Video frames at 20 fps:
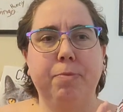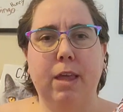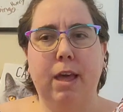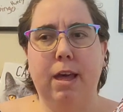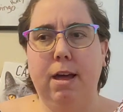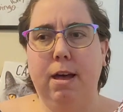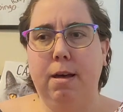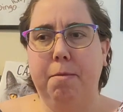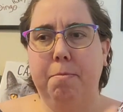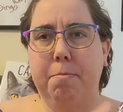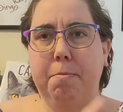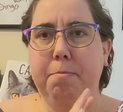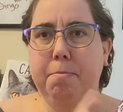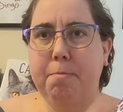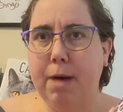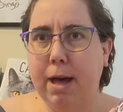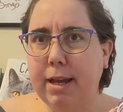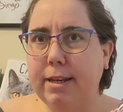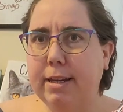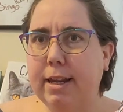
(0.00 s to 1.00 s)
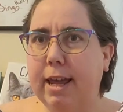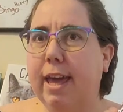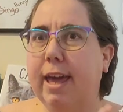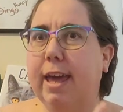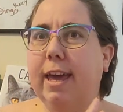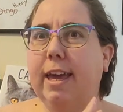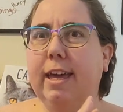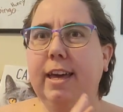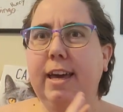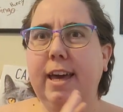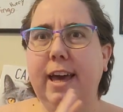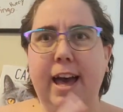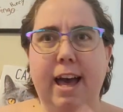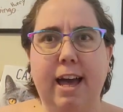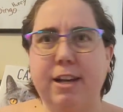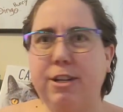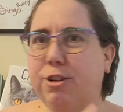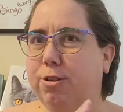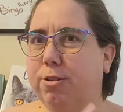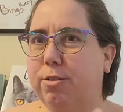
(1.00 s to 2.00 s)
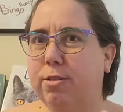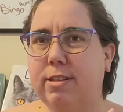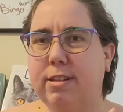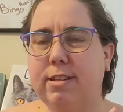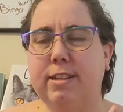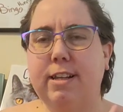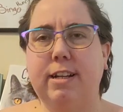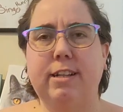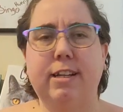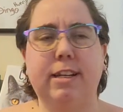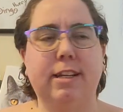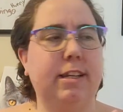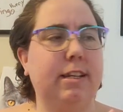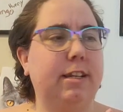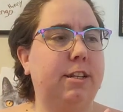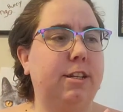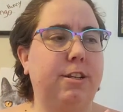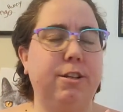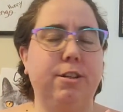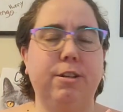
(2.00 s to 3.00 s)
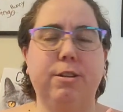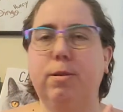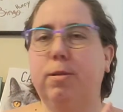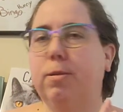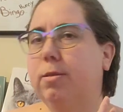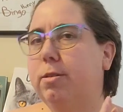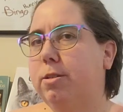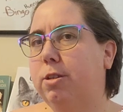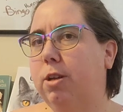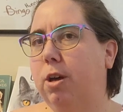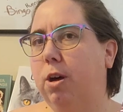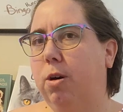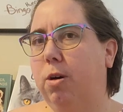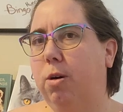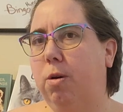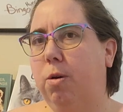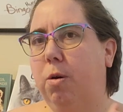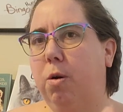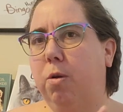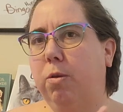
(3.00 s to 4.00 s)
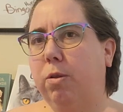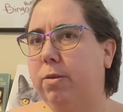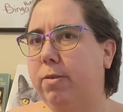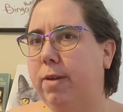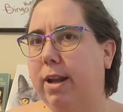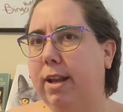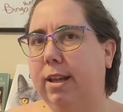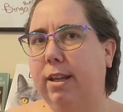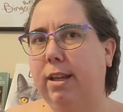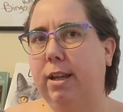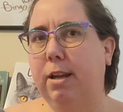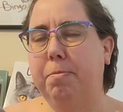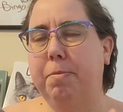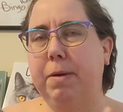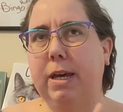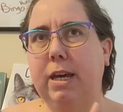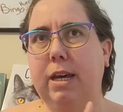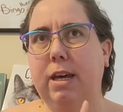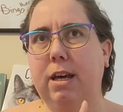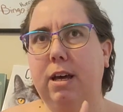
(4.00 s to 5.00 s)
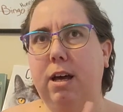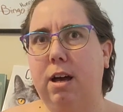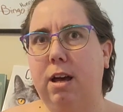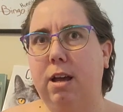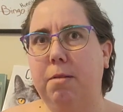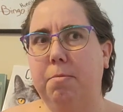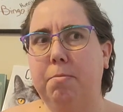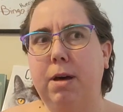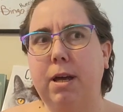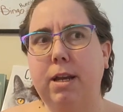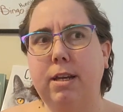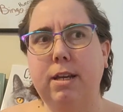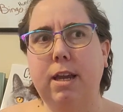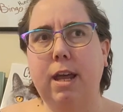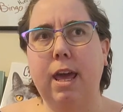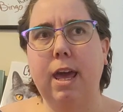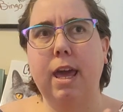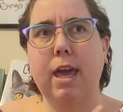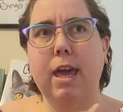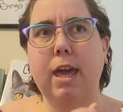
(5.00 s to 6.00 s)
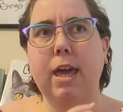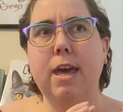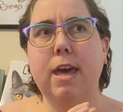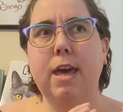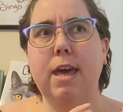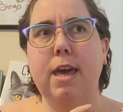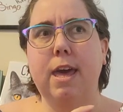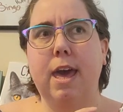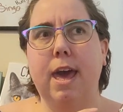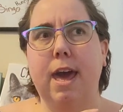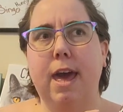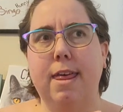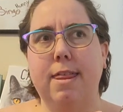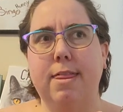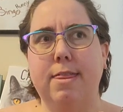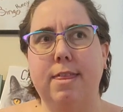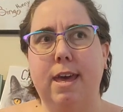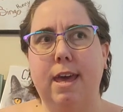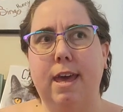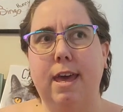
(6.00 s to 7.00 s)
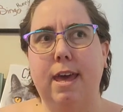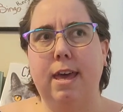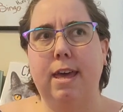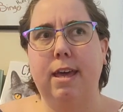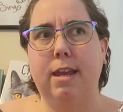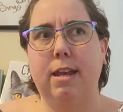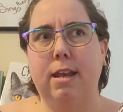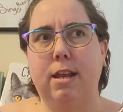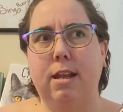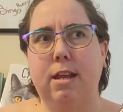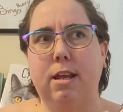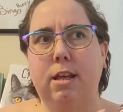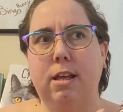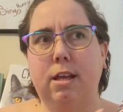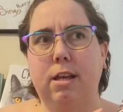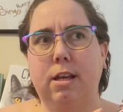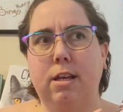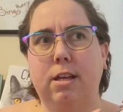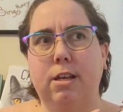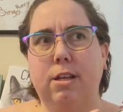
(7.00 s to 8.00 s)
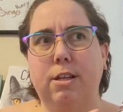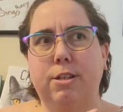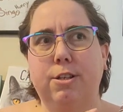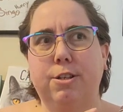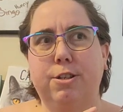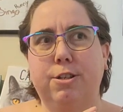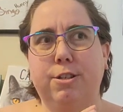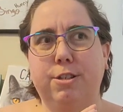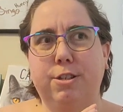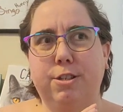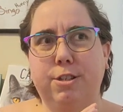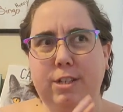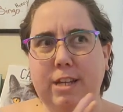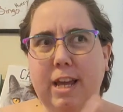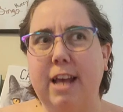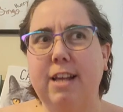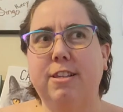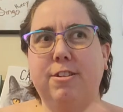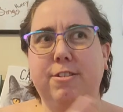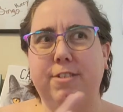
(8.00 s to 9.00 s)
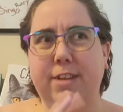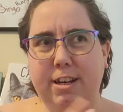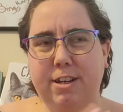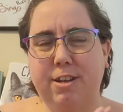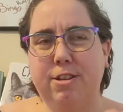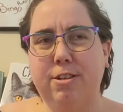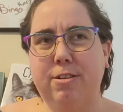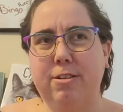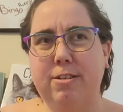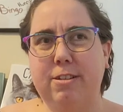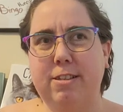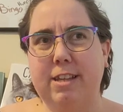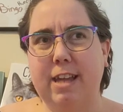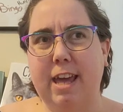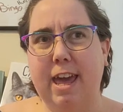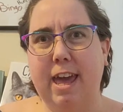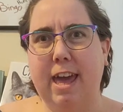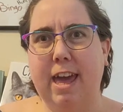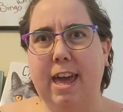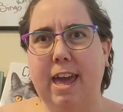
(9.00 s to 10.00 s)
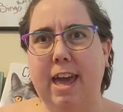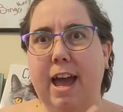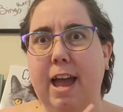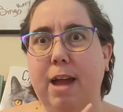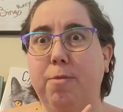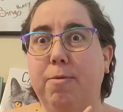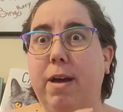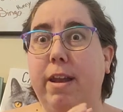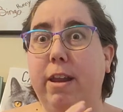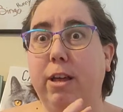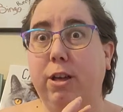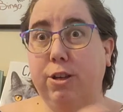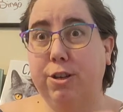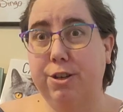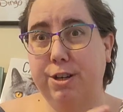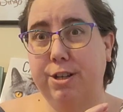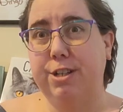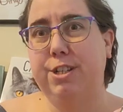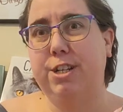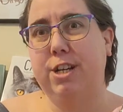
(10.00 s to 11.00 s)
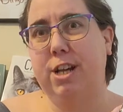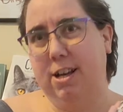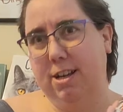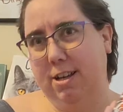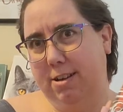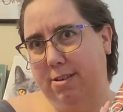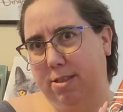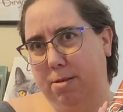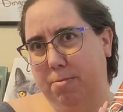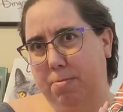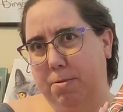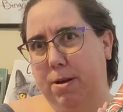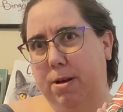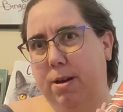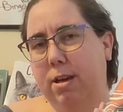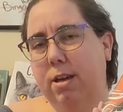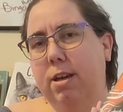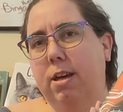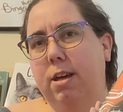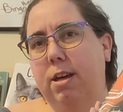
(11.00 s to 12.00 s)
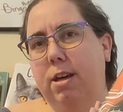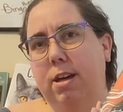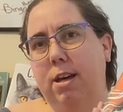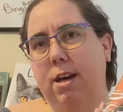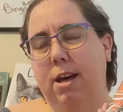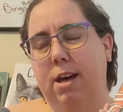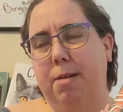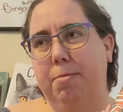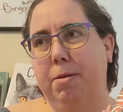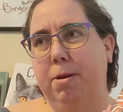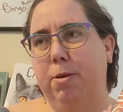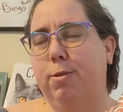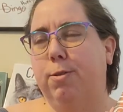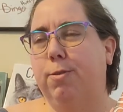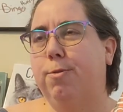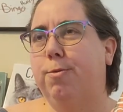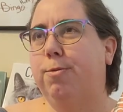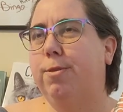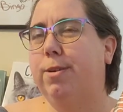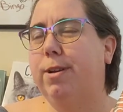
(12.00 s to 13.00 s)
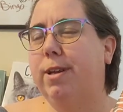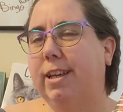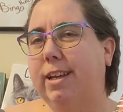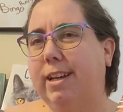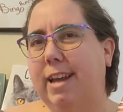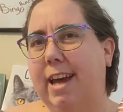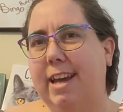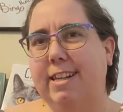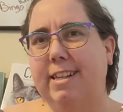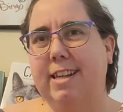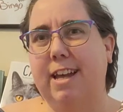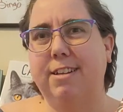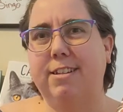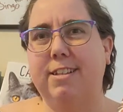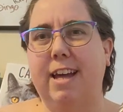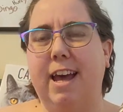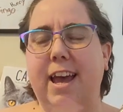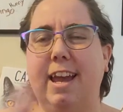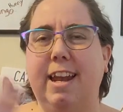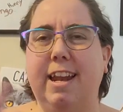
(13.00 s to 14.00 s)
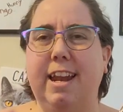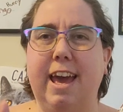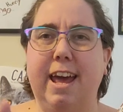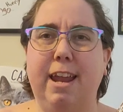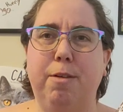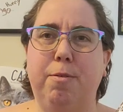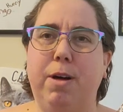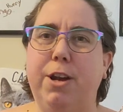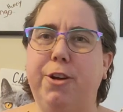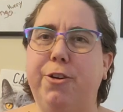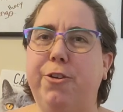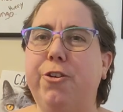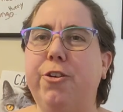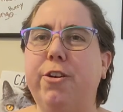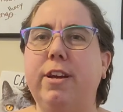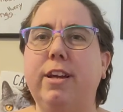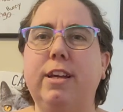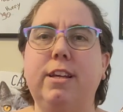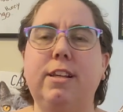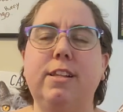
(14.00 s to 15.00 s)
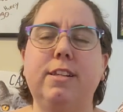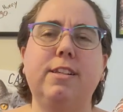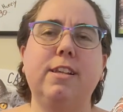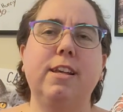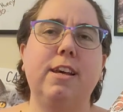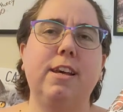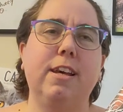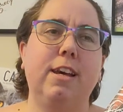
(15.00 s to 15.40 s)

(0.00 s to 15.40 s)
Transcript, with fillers: Um, Monday, had chores and such I needed to do, so only read a little bit on Monday. And then yesterday, Tuesday, I read a good chunk of the book. Um, it was really nice outside. I had to water trees.